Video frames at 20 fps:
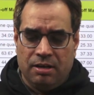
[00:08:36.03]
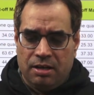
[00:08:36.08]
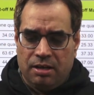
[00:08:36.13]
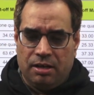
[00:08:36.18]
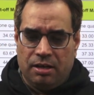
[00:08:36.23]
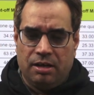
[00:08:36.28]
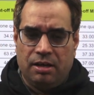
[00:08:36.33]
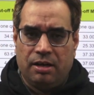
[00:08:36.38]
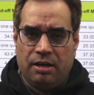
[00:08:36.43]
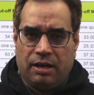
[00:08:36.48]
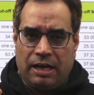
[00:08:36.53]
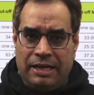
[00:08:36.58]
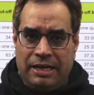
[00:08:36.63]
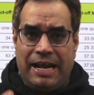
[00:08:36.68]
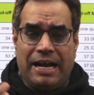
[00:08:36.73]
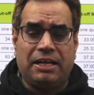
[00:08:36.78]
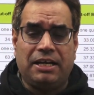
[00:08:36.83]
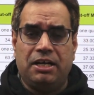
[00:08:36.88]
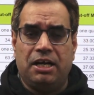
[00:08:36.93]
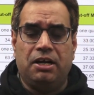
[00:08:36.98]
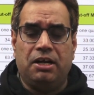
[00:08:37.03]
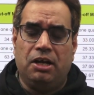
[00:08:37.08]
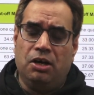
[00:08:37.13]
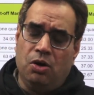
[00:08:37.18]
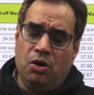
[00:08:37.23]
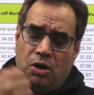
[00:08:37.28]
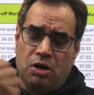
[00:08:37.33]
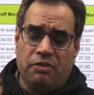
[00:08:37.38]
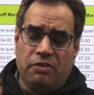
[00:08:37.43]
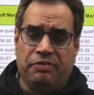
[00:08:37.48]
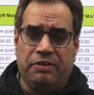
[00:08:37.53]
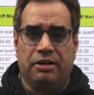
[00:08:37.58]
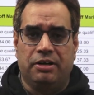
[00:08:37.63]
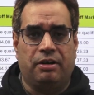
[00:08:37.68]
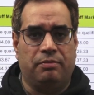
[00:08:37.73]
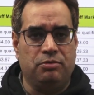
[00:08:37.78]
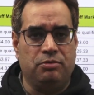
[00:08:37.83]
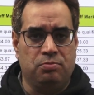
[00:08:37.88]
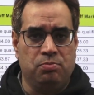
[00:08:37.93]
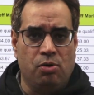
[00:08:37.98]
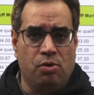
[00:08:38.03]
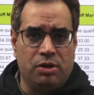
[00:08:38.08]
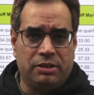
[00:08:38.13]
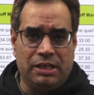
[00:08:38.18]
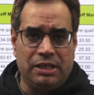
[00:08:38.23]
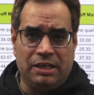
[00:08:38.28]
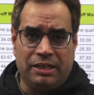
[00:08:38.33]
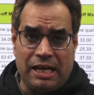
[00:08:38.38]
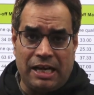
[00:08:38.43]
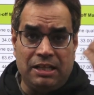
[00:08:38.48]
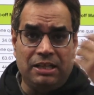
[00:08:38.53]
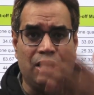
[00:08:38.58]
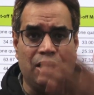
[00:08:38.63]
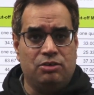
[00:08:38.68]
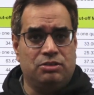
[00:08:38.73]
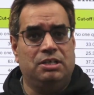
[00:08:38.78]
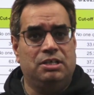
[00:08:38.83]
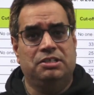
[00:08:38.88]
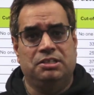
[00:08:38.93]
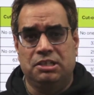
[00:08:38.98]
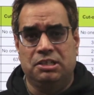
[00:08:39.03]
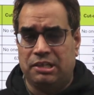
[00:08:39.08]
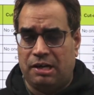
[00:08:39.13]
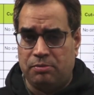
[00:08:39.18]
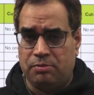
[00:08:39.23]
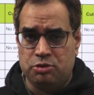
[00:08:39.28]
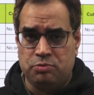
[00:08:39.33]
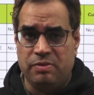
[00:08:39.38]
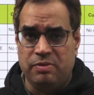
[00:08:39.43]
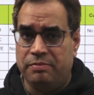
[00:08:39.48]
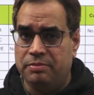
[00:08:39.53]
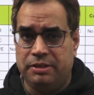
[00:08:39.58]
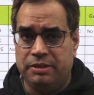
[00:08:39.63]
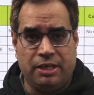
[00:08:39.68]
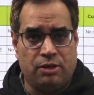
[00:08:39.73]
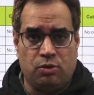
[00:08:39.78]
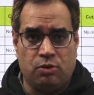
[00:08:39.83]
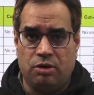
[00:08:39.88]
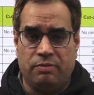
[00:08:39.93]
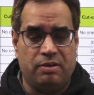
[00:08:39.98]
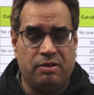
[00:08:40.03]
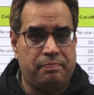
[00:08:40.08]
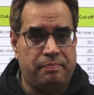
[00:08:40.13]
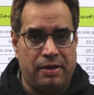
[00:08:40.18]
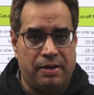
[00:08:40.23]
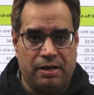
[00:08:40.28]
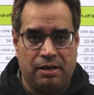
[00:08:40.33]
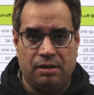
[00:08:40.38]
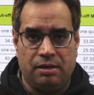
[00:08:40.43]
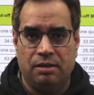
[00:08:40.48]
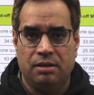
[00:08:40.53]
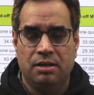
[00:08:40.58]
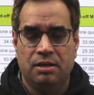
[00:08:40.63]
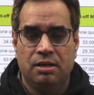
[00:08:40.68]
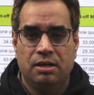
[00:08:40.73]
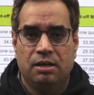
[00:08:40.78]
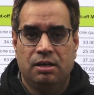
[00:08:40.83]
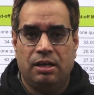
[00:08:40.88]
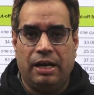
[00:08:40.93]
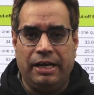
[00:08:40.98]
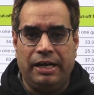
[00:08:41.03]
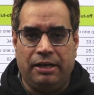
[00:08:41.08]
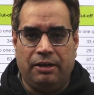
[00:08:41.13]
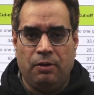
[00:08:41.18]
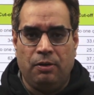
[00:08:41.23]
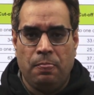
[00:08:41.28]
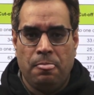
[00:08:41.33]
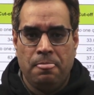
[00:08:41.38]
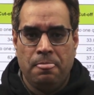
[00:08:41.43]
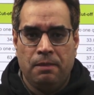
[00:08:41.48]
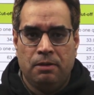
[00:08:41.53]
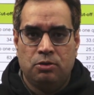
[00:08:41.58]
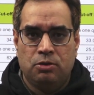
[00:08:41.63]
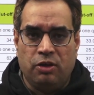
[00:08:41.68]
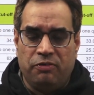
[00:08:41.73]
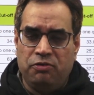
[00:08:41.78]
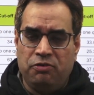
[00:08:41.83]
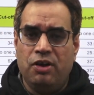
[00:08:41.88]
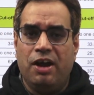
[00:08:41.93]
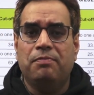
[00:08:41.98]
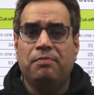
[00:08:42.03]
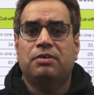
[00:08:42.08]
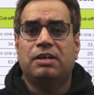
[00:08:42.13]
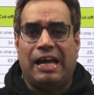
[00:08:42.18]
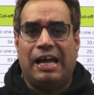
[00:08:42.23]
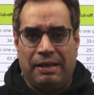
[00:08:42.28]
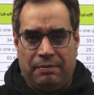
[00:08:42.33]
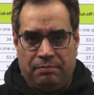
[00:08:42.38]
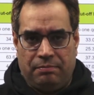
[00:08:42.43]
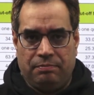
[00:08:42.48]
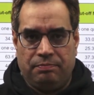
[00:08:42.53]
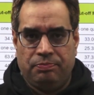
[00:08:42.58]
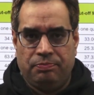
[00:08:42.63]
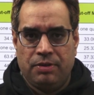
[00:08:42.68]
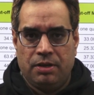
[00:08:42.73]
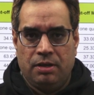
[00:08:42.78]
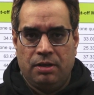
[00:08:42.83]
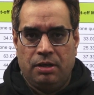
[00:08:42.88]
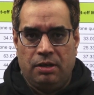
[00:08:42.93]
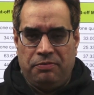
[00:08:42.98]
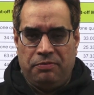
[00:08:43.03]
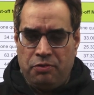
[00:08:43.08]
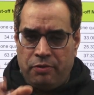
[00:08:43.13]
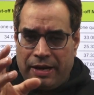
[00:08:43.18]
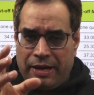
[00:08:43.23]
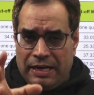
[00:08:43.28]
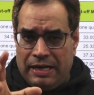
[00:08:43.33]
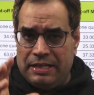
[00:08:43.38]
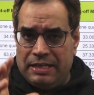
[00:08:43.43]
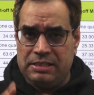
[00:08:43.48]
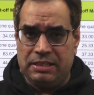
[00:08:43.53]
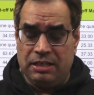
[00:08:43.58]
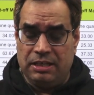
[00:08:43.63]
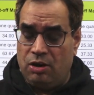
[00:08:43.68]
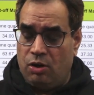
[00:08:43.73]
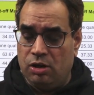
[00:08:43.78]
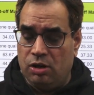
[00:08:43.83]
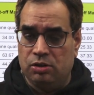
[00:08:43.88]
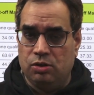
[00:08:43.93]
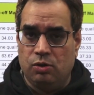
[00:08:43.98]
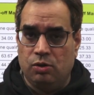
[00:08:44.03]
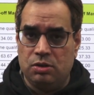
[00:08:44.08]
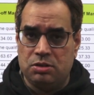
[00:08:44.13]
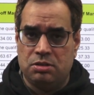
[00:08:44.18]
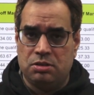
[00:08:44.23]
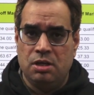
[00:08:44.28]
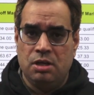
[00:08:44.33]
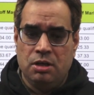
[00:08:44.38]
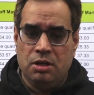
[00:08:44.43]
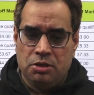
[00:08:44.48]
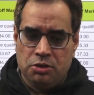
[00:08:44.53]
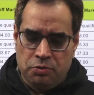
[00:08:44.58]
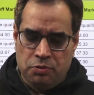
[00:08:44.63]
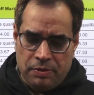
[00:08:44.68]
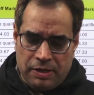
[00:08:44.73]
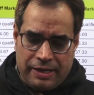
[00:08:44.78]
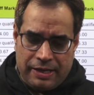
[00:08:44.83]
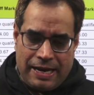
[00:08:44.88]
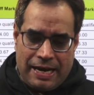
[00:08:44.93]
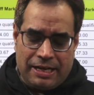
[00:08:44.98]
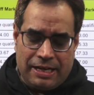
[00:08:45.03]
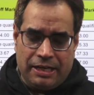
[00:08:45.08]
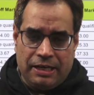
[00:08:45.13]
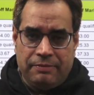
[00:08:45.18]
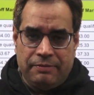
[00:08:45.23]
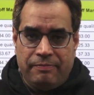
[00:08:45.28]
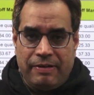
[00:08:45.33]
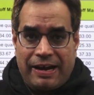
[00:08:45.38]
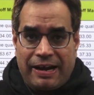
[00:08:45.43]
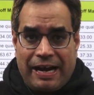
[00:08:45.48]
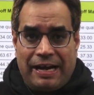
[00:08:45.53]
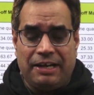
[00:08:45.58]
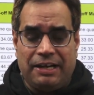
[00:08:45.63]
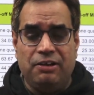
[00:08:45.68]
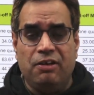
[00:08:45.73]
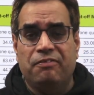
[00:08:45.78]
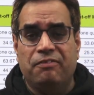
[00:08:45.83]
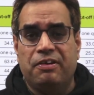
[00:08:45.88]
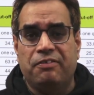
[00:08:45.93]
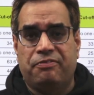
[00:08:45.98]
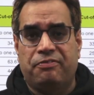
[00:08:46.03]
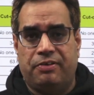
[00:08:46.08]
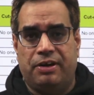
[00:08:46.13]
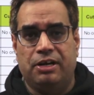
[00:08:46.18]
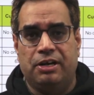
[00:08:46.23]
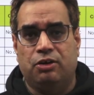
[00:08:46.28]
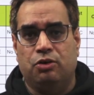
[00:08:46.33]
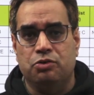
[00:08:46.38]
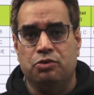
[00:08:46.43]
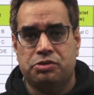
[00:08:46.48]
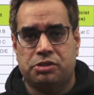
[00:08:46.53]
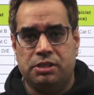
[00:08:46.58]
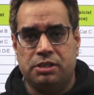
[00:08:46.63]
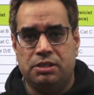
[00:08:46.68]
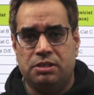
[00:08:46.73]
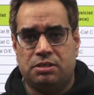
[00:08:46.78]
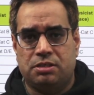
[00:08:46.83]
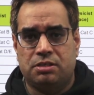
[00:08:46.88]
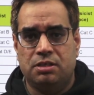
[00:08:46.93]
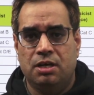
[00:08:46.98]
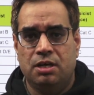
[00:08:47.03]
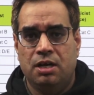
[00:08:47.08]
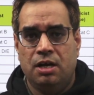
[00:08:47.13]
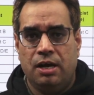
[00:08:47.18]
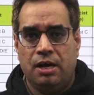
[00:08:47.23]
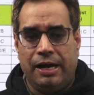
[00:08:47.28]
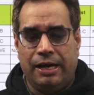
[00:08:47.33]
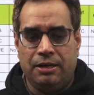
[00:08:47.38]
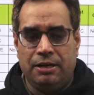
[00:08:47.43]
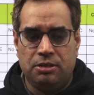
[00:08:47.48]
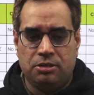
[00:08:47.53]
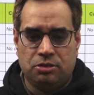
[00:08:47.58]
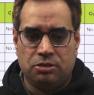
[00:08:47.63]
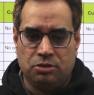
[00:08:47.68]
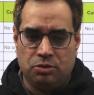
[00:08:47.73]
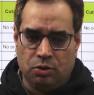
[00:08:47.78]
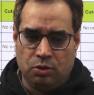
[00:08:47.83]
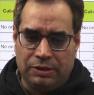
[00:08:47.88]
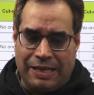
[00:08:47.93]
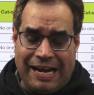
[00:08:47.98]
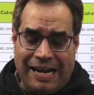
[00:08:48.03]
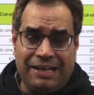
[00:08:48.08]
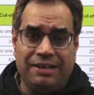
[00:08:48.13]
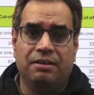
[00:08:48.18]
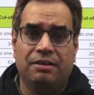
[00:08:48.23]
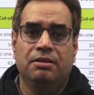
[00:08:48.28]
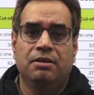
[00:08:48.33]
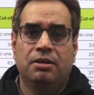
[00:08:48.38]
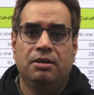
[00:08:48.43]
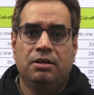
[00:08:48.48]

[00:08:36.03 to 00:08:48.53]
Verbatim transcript: uh, conducted a lot of interviews, more than 10,000 interviews may be there on our panel, right? So if you have time, if you can listen all those, you will get a variety of different questions and so that